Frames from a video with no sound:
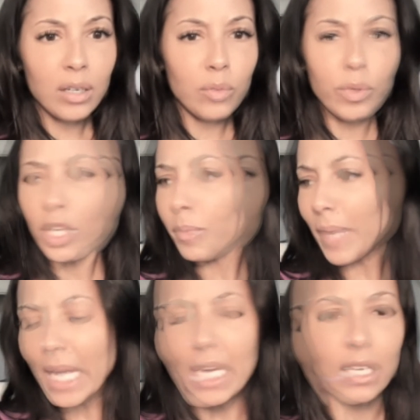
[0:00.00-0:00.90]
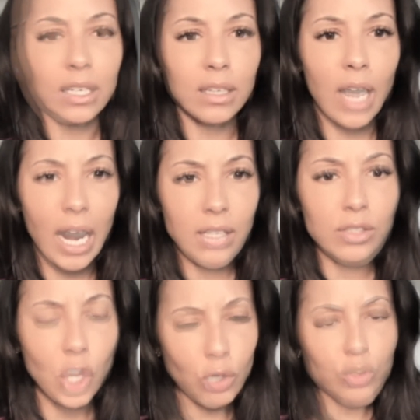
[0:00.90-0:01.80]
What do you mean? I done
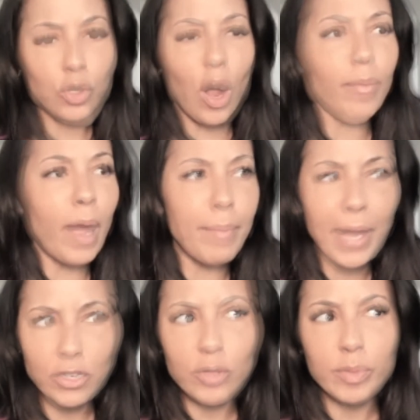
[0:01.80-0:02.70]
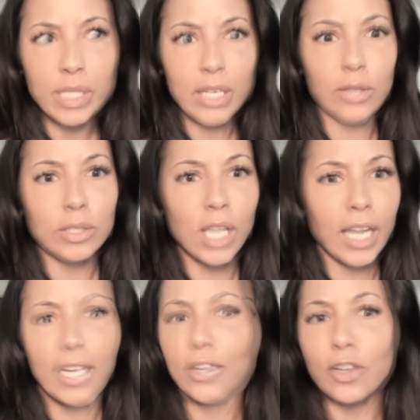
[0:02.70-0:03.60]
told you all my bedroom skills.
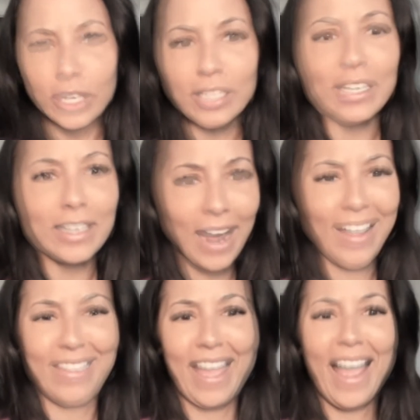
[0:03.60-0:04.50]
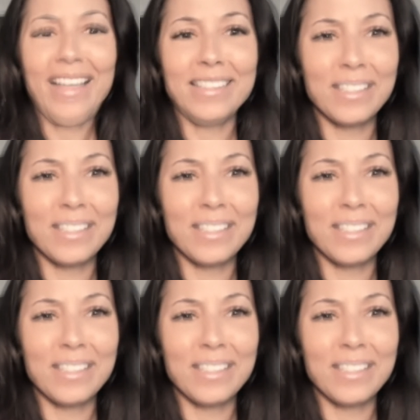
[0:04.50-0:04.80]
Like, you're going to deny that?